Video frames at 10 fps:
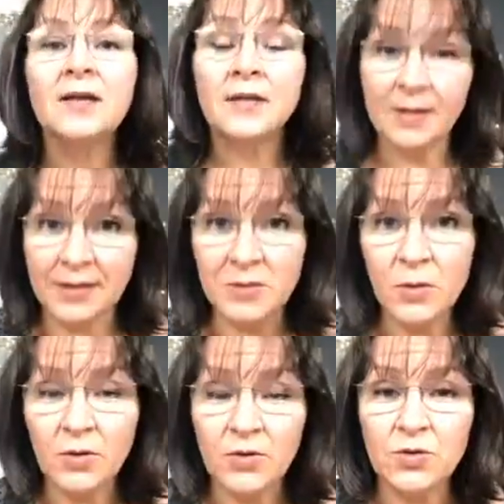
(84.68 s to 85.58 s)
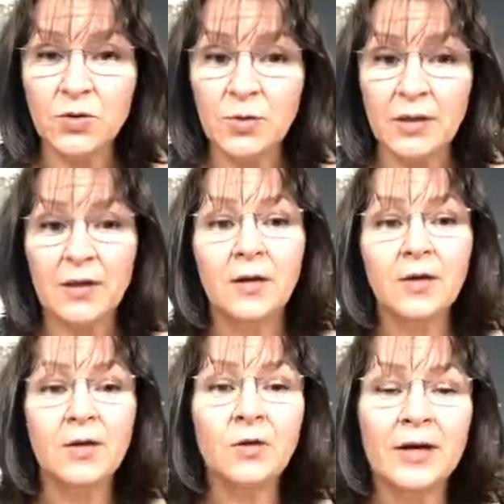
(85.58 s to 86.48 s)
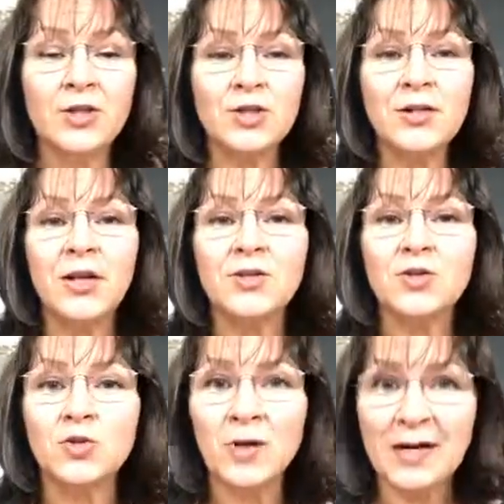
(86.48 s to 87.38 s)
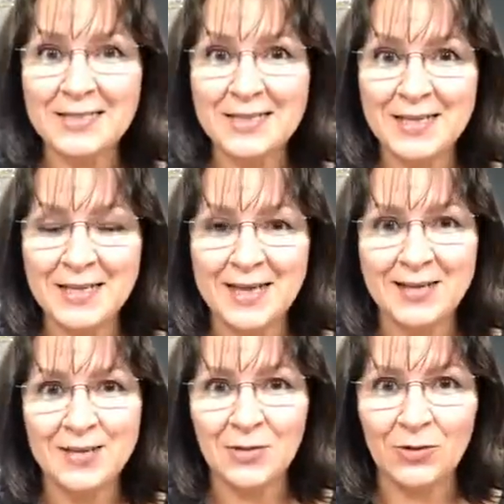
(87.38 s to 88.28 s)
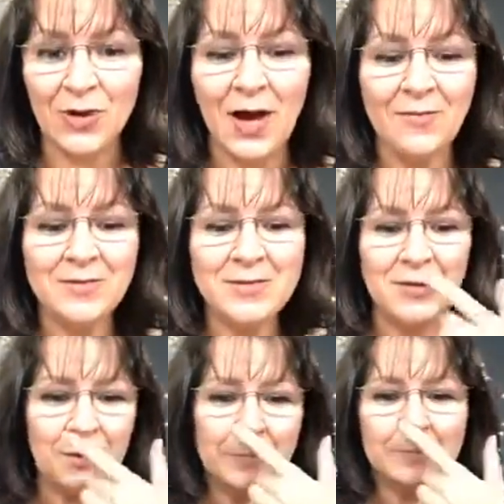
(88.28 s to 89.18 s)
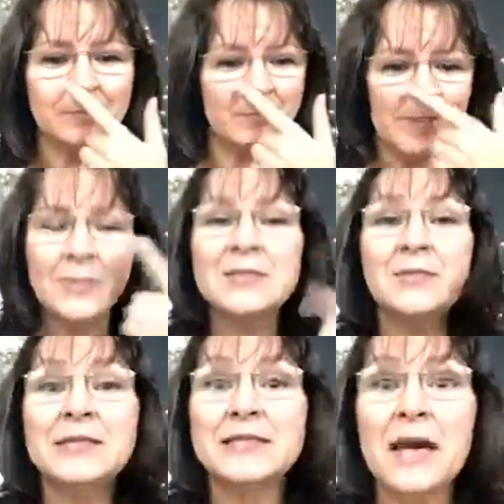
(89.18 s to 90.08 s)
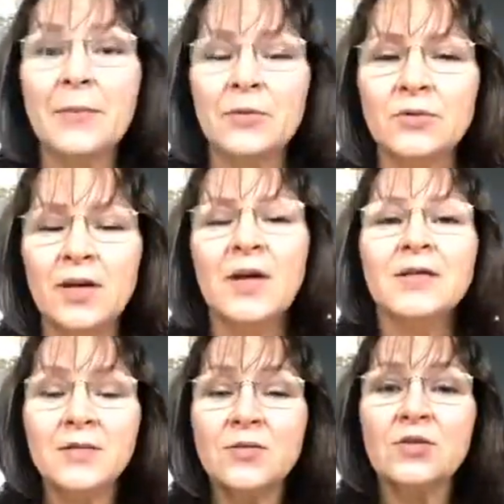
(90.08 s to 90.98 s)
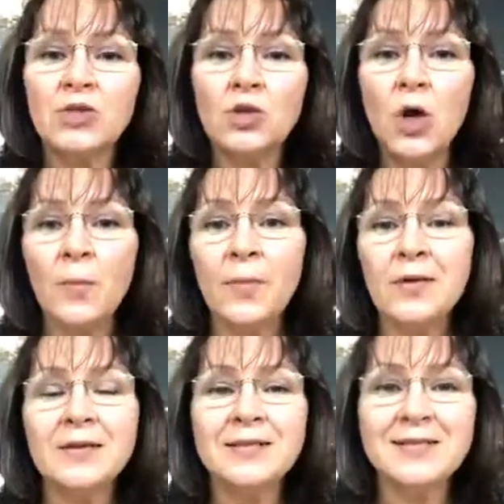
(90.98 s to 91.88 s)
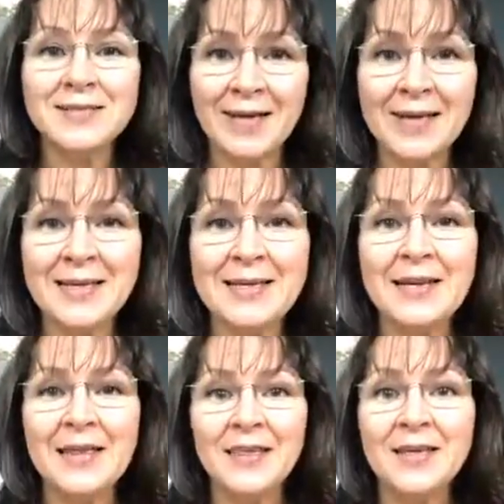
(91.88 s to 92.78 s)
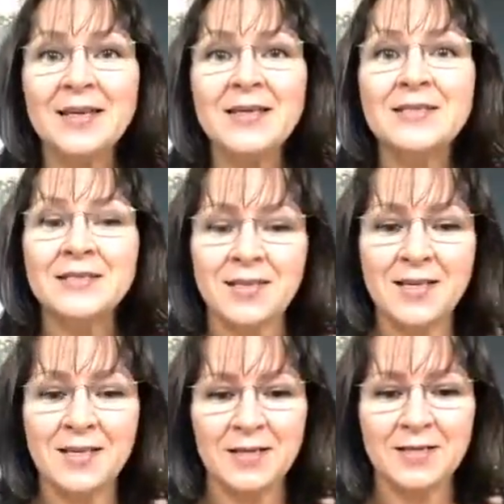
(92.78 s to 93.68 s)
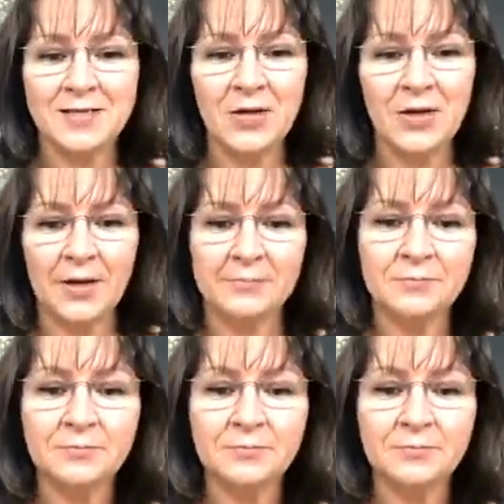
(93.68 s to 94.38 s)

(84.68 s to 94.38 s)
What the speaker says: guess what you're doing? You're actually attracting that in your life. So here are some examples. So stop saying these things. Okay,